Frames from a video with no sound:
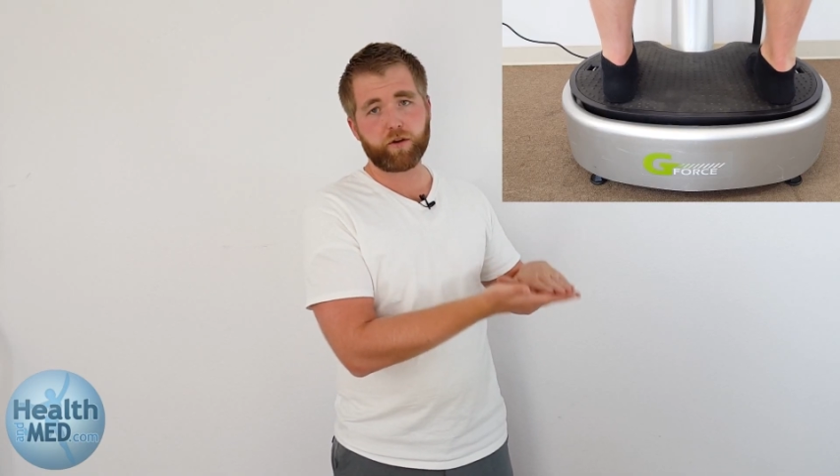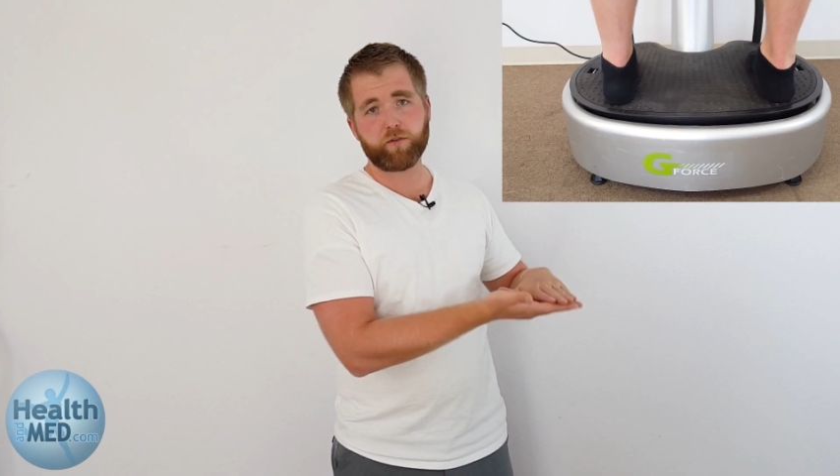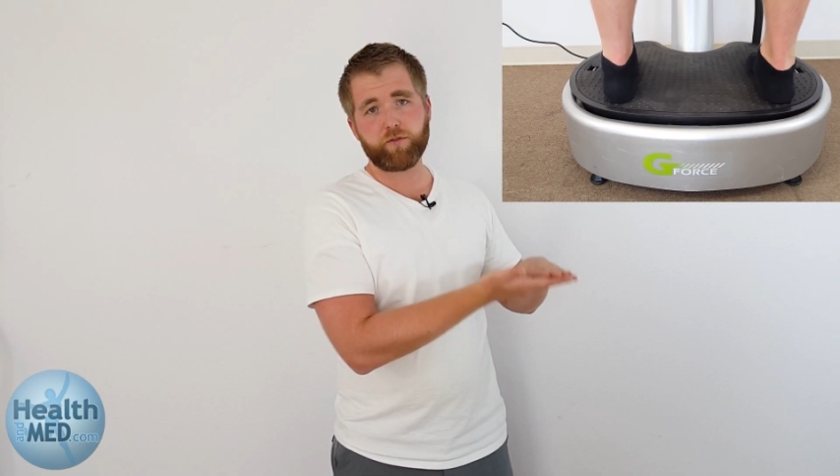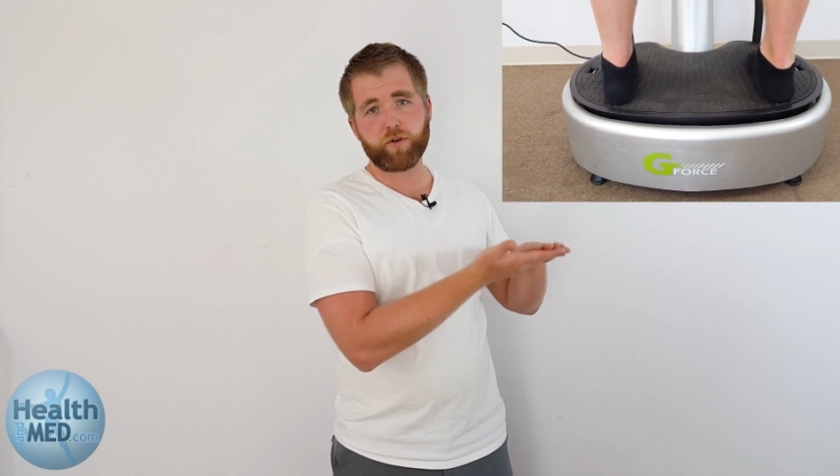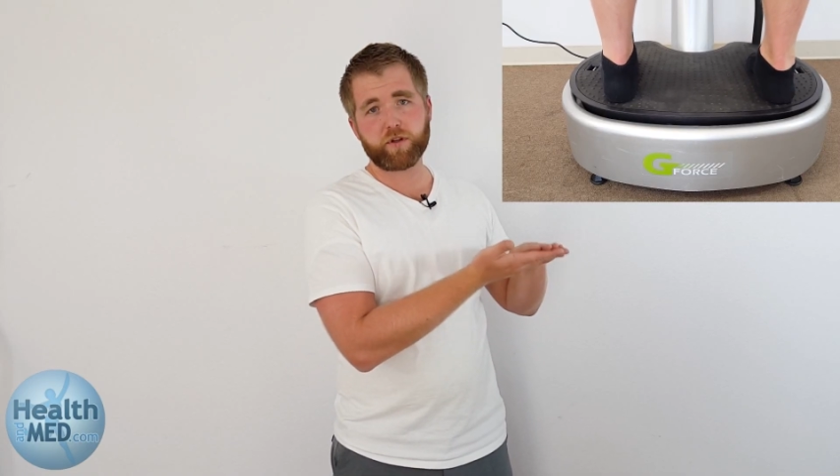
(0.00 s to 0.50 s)
Your
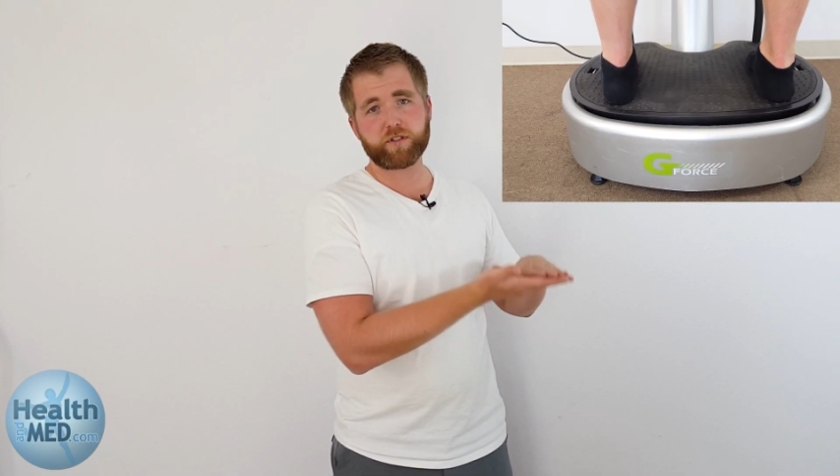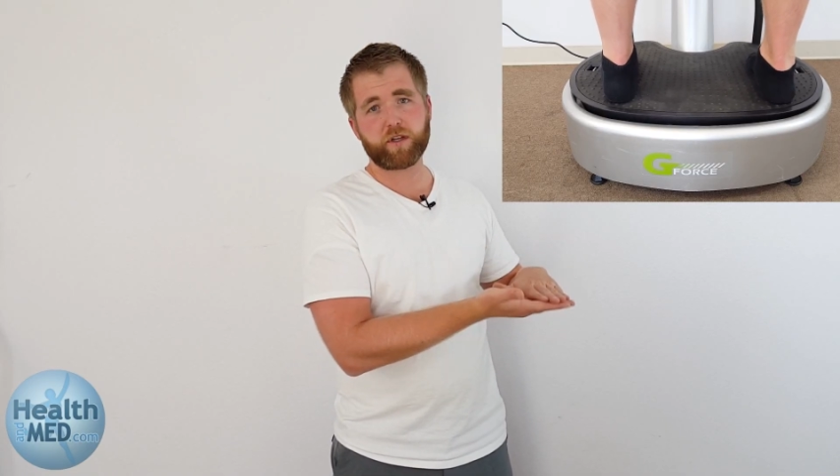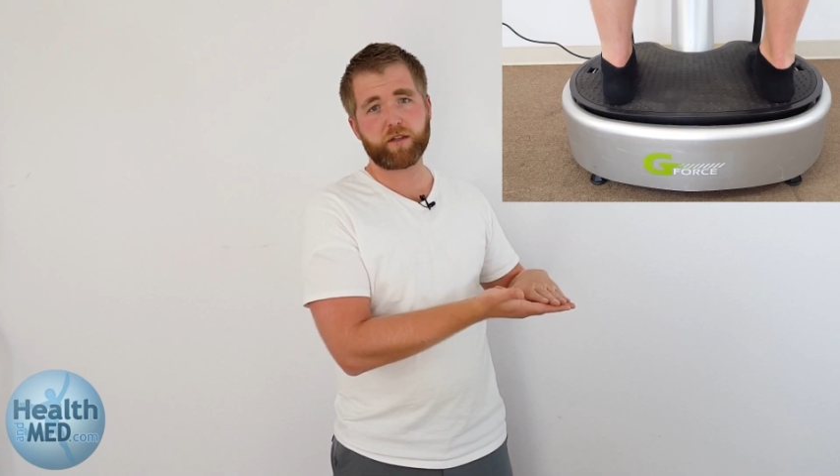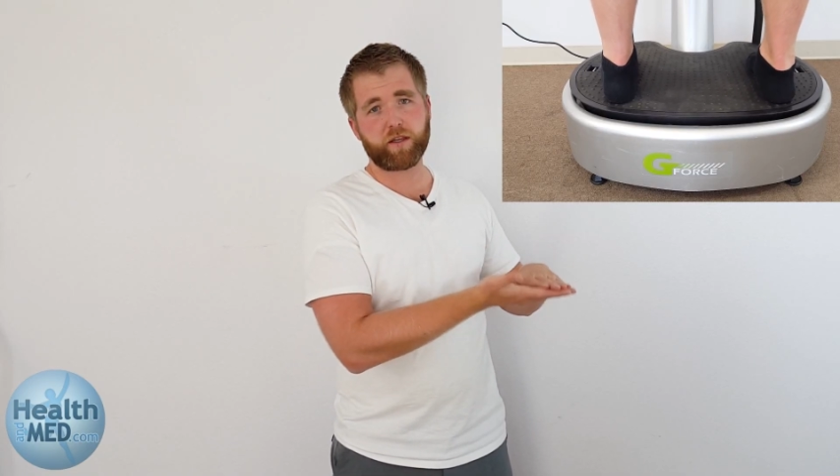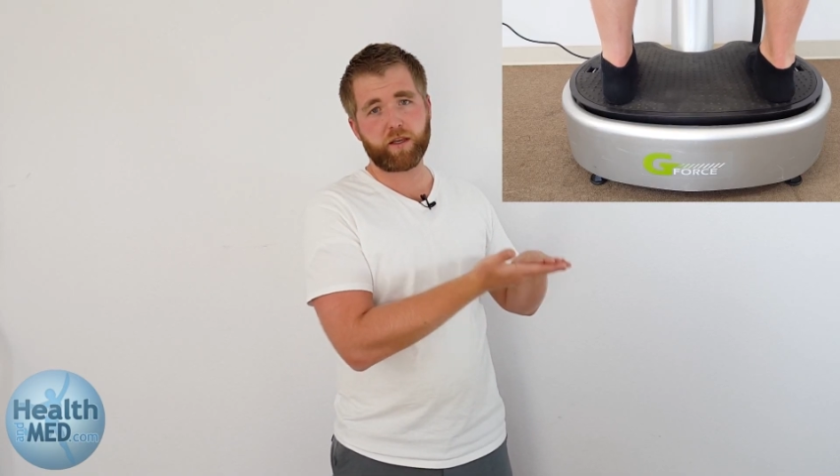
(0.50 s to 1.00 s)
foot
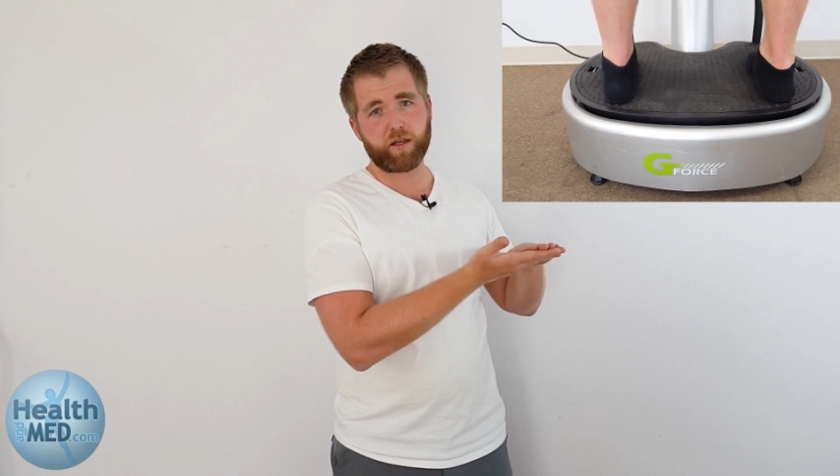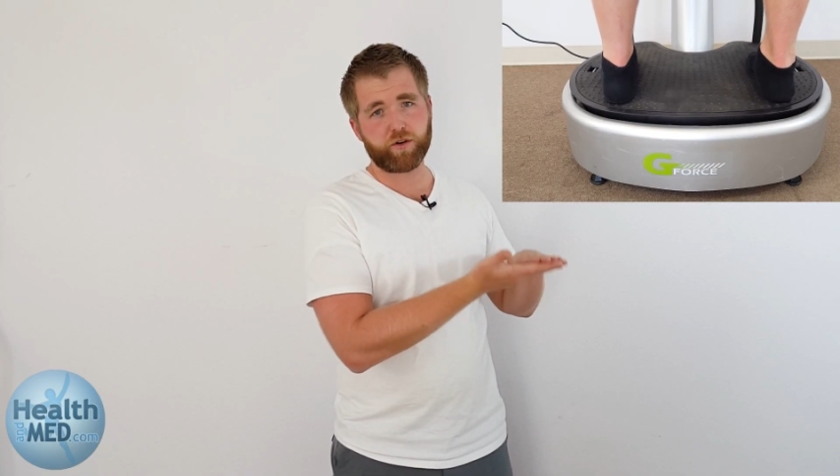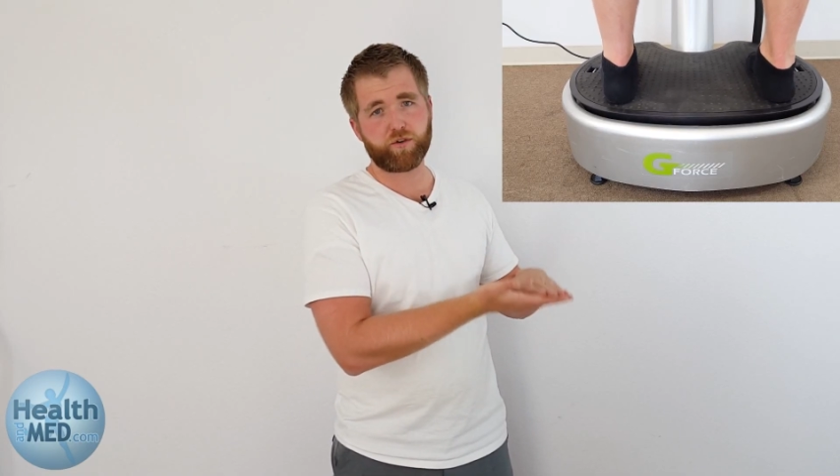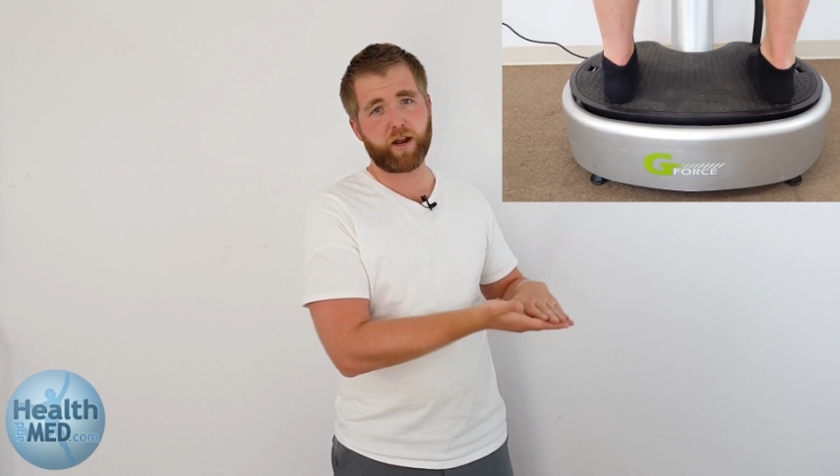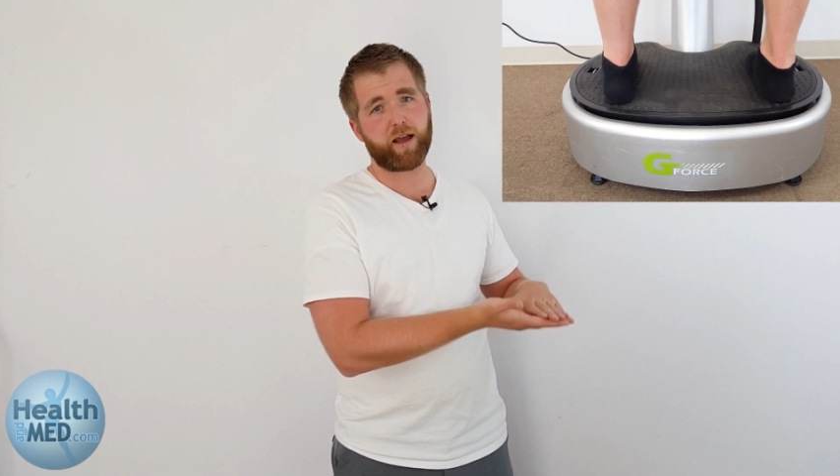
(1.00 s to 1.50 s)
suddenly
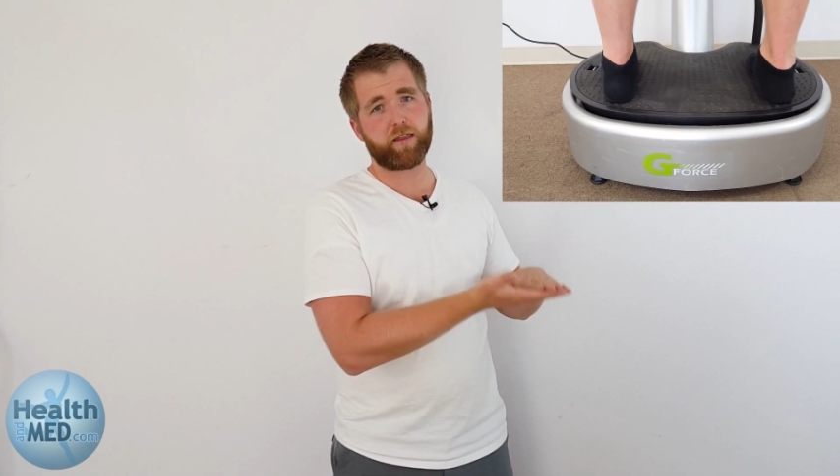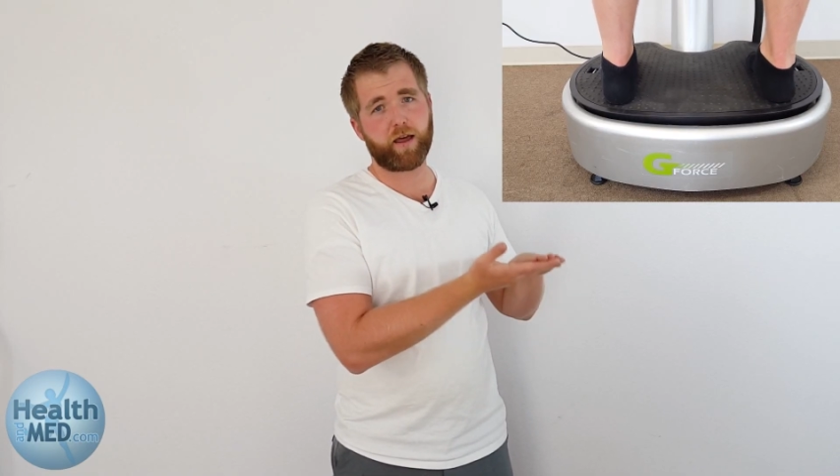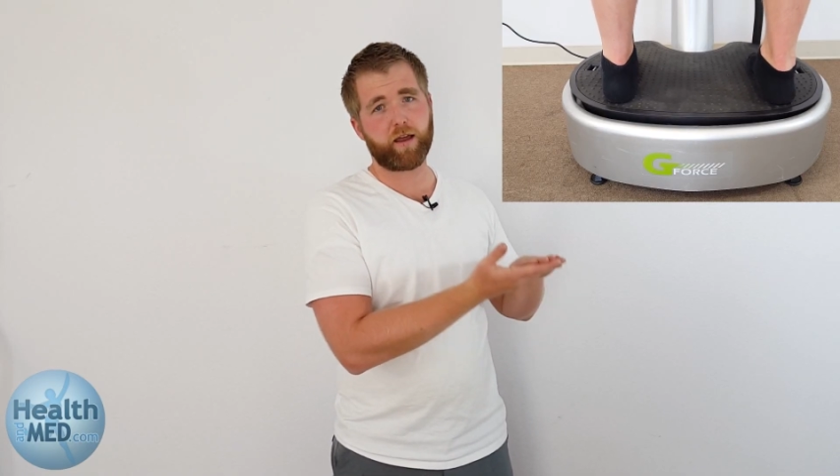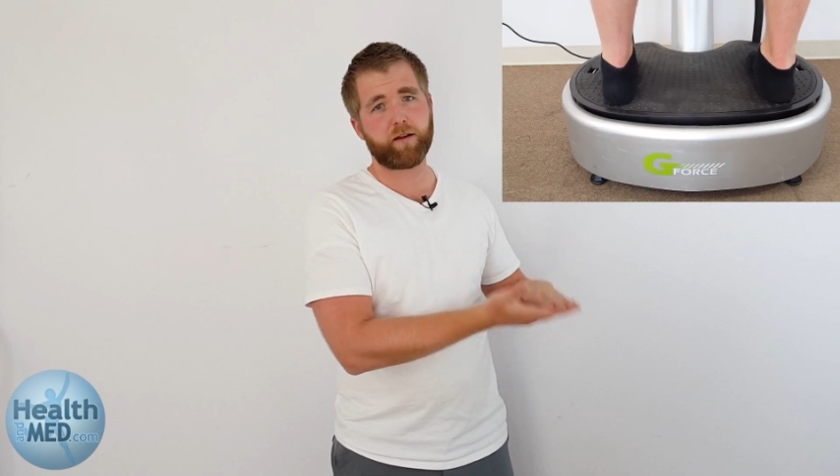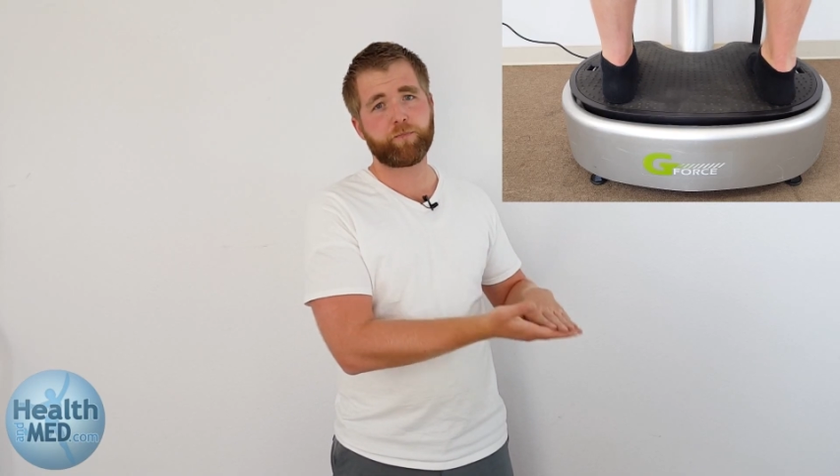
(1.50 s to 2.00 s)
contract
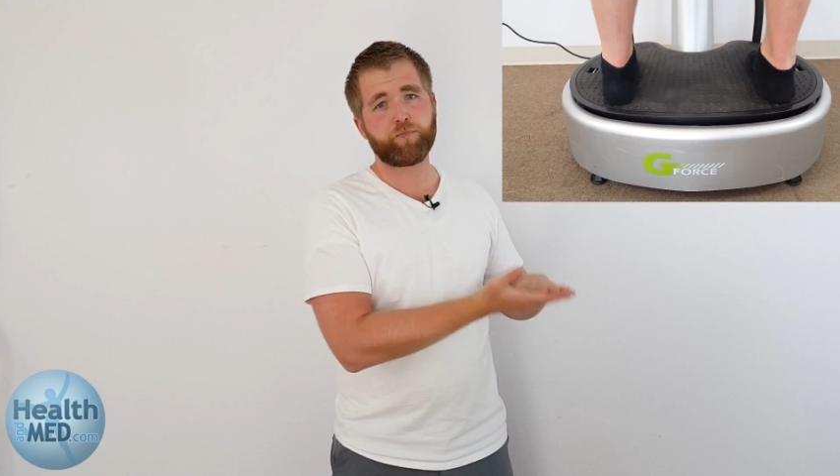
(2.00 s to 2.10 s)
that,